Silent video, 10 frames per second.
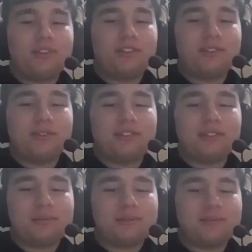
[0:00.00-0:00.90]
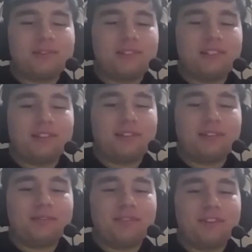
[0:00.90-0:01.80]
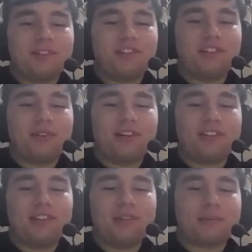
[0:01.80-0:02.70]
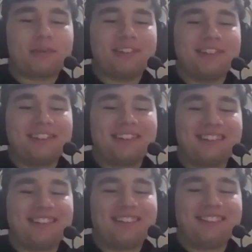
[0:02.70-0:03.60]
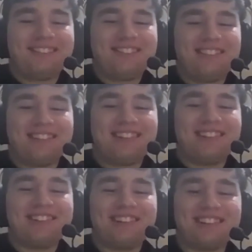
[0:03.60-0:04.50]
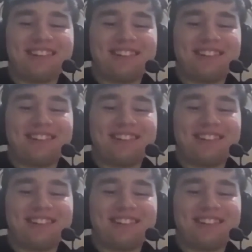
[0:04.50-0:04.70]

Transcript: resemble him to the Gerard slip. Bit of the Gerard slip.